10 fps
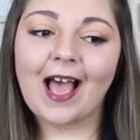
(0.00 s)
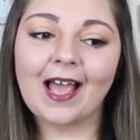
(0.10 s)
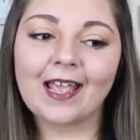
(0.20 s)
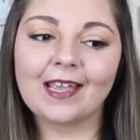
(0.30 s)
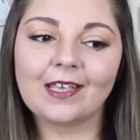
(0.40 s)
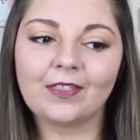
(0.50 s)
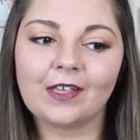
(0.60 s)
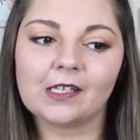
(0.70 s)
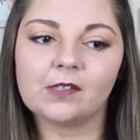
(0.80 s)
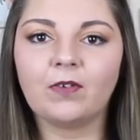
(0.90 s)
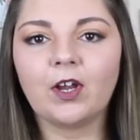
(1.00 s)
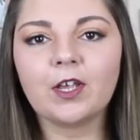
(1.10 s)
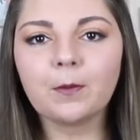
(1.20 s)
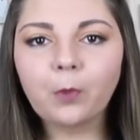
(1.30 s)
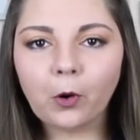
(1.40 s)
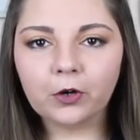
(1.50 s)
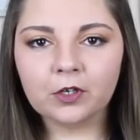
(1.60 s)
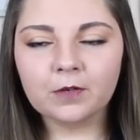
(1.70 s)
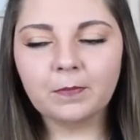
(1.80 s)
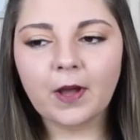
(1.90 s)
I think is very
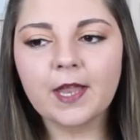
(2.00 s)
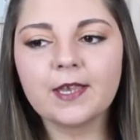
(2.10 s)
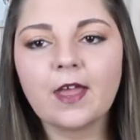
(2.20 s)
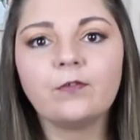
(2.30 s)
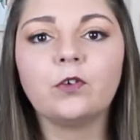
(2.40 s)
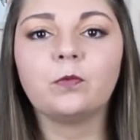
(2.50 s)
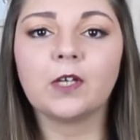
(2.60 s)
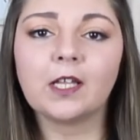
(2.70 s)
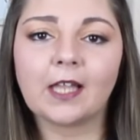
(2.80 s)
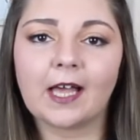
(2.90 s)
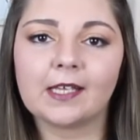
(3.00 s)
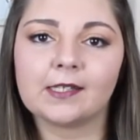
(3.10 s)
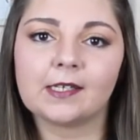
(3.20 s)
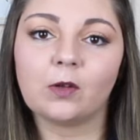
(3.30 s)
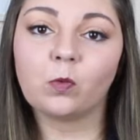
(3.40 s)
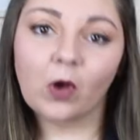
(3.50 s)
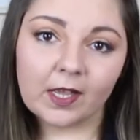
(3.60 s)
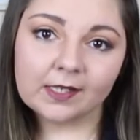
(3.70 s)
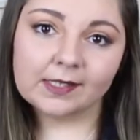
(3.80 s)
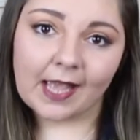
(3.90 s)
important but never realized it
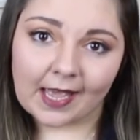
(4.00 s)
was